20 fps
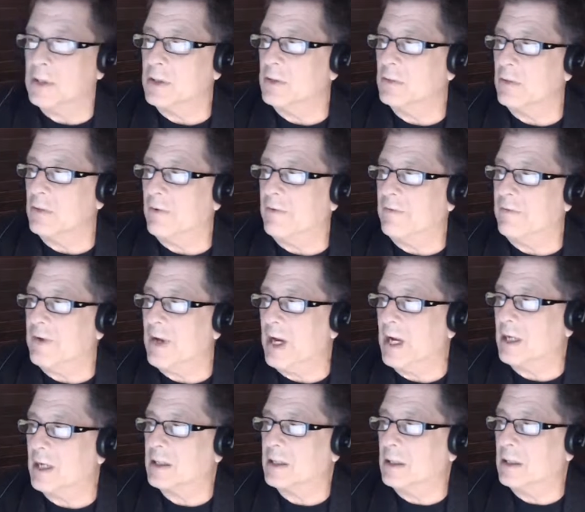into
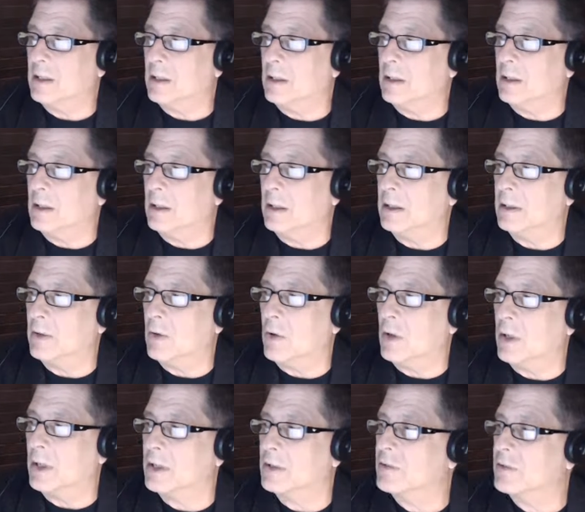effect on
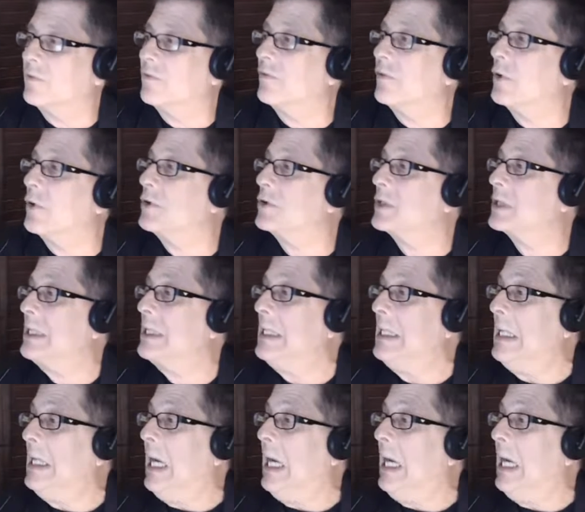August 1st.